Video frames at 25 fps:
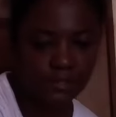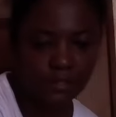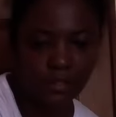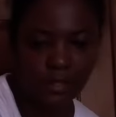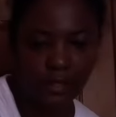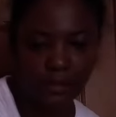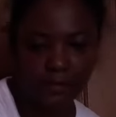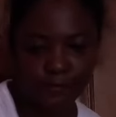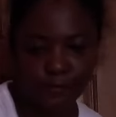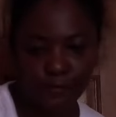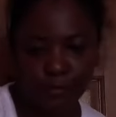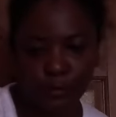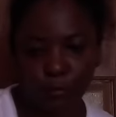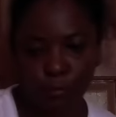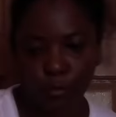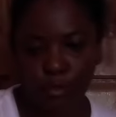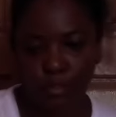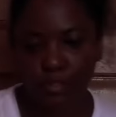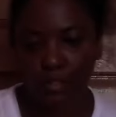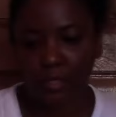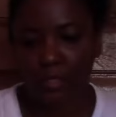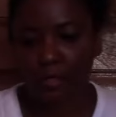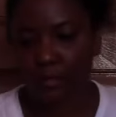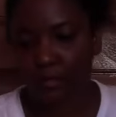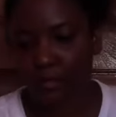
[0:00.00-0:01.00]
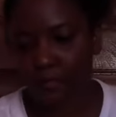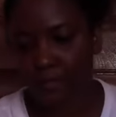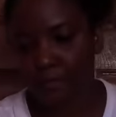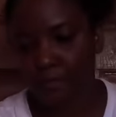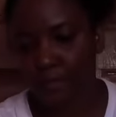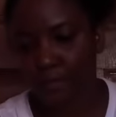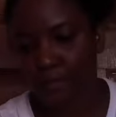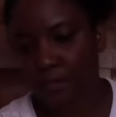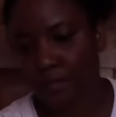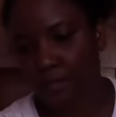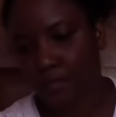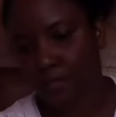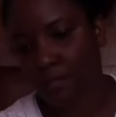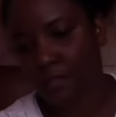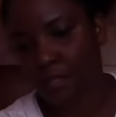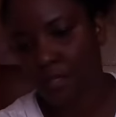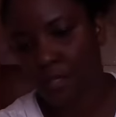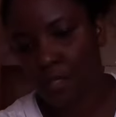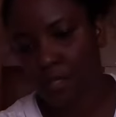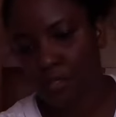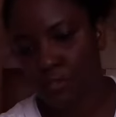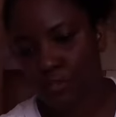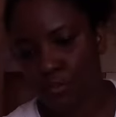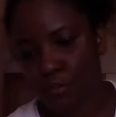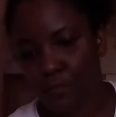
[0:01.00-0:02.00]
start from what I got first.
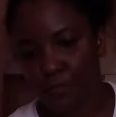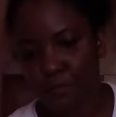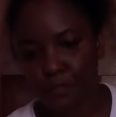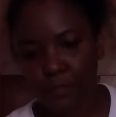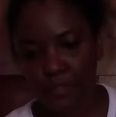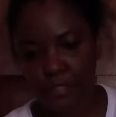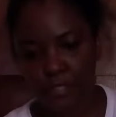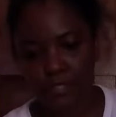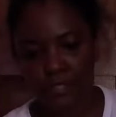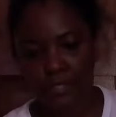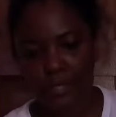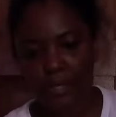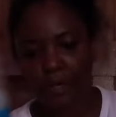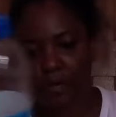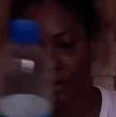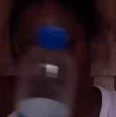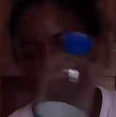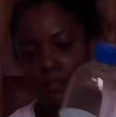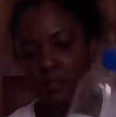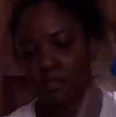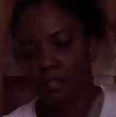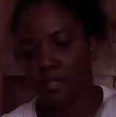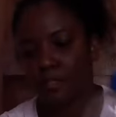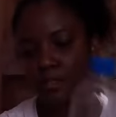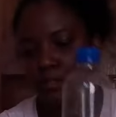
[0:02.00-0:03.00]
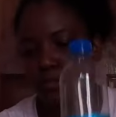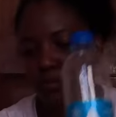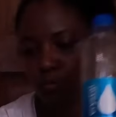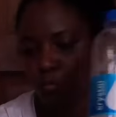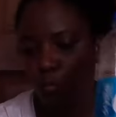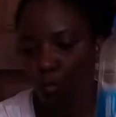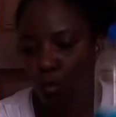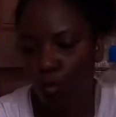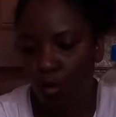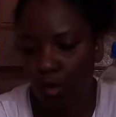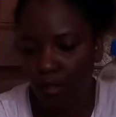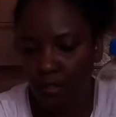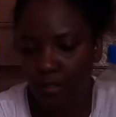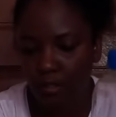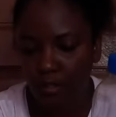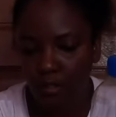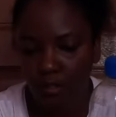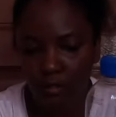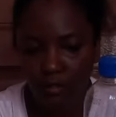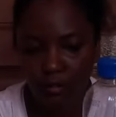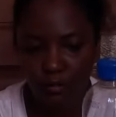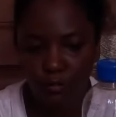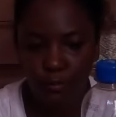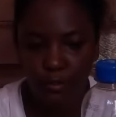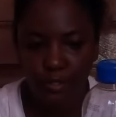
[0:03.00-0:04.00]
So first I got this
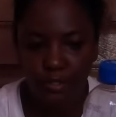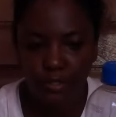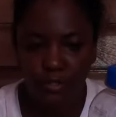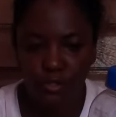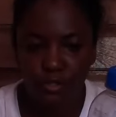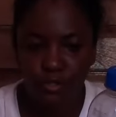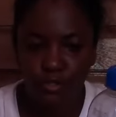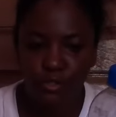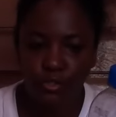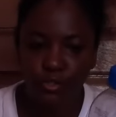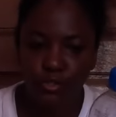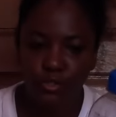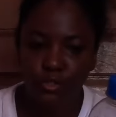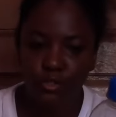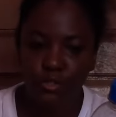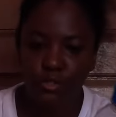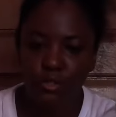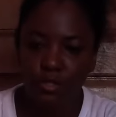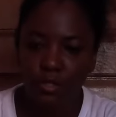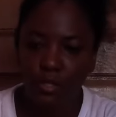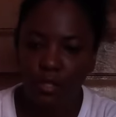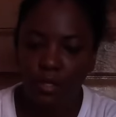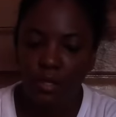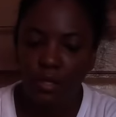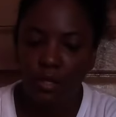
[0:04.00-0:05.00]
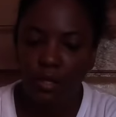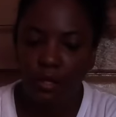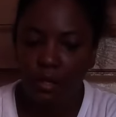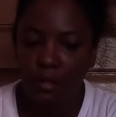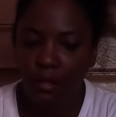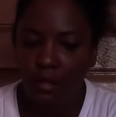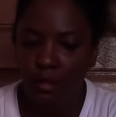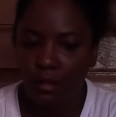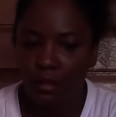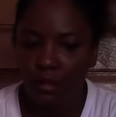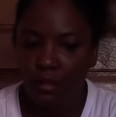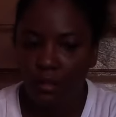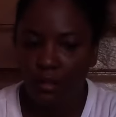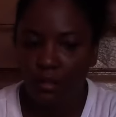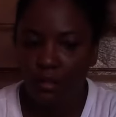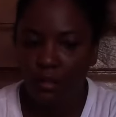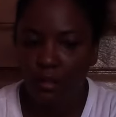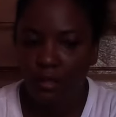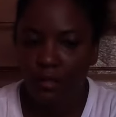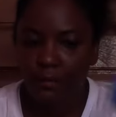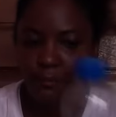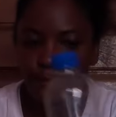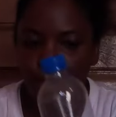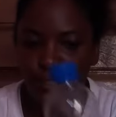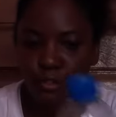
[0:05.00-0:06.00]
water, which
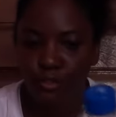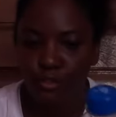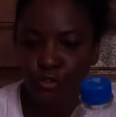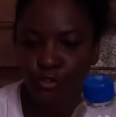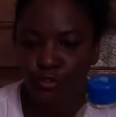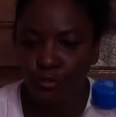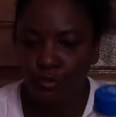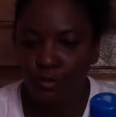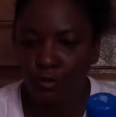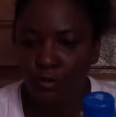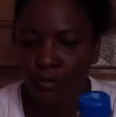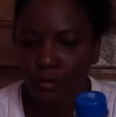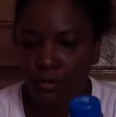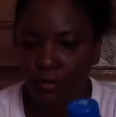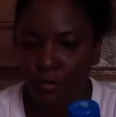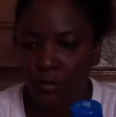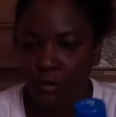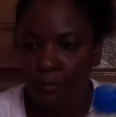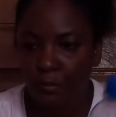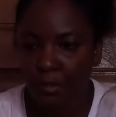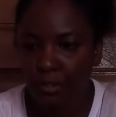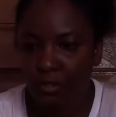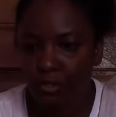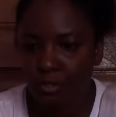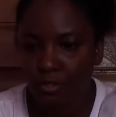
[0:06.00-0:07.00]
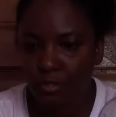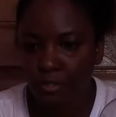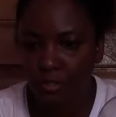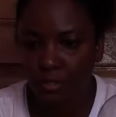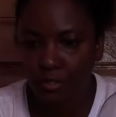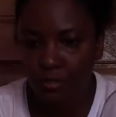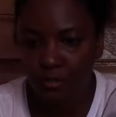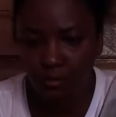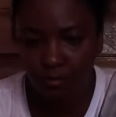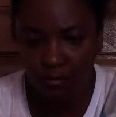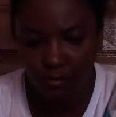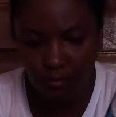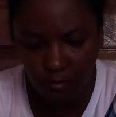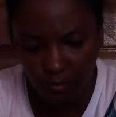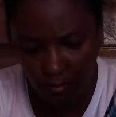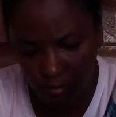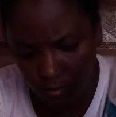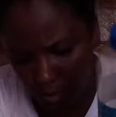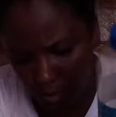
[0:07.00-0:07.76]
I'm not sure how much it is.